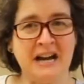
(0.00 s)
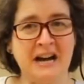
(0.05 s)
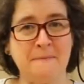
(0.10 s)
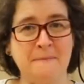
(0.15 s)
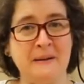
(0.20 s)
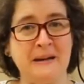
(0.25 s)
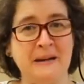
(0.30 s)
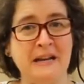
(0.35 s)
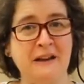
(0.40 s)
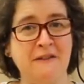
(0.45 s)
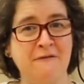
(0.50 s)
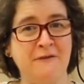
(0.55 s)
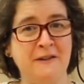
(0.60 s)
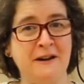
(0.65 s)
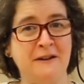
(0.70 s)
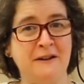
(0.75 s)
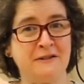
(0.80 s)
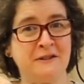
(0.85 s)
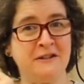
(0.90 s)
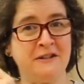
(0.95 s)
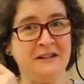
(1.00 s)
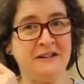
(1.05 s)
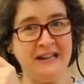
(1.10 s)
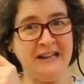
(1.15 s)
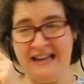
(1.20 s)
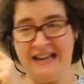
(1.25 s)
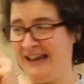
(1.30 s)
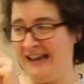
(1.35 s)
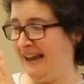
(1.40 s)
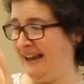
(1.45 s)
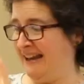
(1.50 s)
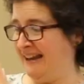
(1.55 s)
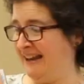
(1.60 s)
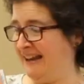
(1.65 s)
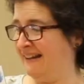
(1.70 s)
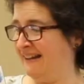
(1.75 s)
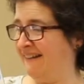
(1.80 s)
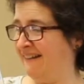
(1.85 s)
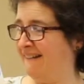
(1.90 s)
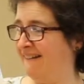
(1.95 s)
to the top and he felt
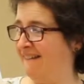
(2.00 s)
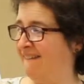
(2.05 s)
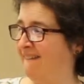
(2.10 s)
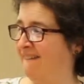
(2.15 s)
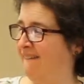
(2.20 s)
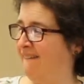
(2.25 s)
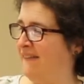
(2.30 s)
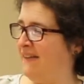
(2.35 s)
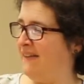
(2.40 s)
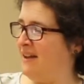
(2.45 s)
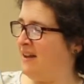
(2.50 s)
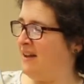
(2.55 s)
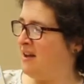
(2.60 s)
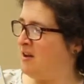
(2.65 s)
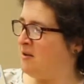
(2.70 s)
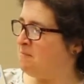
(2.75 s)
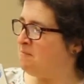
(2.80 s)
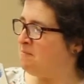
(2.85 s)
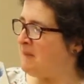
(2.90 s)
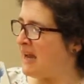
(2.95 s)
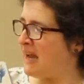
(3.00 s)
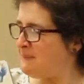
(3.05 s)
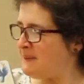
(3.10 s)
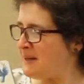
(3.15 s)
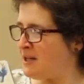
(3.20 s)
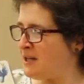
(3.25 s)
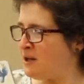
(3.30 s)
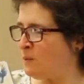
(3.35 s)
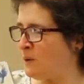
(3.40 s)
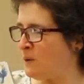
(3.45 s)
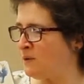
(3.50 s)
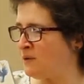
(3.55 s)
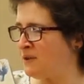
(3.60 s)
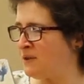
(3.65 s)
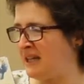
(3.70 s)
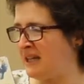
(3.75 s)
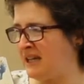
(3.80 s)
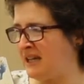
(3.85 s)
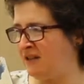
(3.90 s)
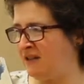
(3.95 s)
good. Maybe
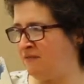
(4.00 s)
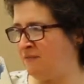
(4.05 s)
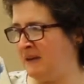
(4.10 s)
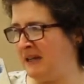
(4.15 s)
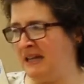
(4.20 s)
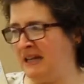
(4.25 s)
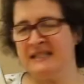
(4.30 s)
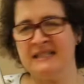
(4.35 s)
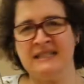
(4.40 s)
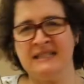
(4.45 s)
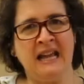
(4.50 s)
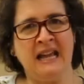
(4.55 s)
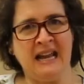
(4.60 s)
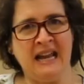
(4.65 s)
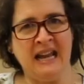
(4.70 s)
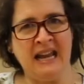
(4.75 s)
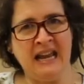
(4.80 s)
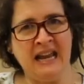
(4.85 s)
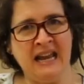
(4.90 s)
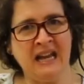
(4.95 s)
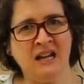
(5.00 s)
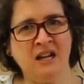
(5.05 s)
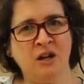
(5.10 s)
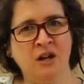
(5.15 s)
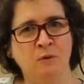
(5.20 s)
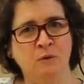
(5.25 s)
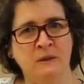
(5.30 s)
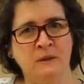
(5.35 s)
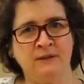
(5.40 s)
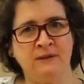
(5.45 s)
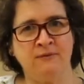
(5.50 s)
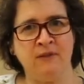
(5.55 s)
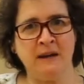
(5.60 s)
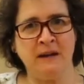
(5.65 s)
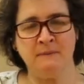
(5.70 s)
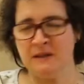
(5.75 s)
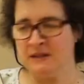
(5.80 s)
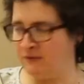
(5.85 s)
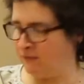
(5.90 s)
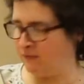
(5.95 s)
you won't think of me as that egg who
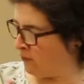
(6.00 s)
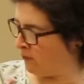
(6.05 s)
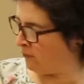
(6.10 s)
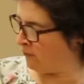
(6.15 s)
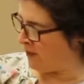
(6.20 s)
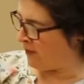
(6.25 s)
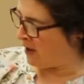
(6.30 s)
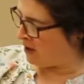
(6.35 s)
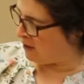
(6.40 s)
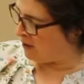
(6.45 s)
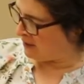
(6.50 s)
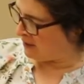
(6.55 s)
was famous for